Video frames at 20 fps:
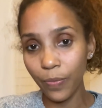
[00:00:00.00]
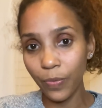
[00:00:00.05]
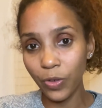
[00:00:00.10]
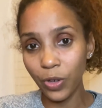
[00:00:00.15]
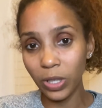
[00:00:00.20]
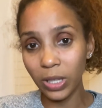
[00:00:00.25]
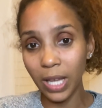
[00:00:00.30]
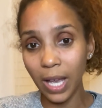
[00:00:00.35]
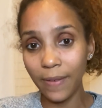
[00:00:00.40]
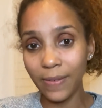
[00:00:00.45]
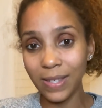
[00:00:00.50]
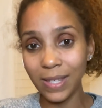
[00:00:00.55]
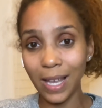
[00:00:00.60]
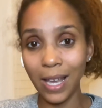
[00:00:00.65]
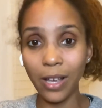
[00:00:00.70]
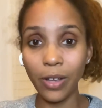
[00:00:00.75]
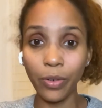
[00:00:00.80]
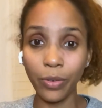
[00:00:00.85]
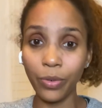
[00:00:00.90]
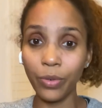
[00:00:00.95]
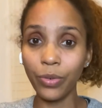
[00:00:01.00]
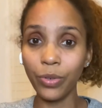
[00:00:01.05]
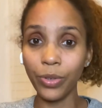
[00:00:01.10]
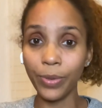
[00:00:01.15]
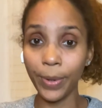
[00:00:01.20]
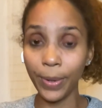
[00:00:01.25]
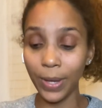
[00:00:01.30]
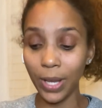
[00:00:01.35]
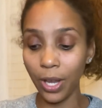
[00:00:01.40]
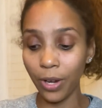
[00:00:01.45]
your life cycle,
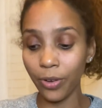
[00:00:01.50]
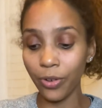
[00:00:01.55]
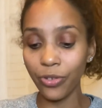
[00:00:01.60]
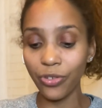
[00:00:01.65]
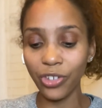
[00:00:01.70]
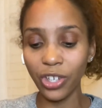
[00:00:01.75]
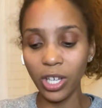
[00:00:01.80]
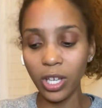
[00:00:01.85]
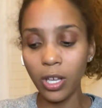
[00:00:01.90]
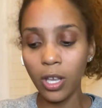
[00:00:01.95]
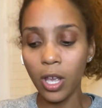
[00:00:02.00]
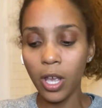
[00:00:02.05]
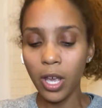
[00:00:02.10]
your energy,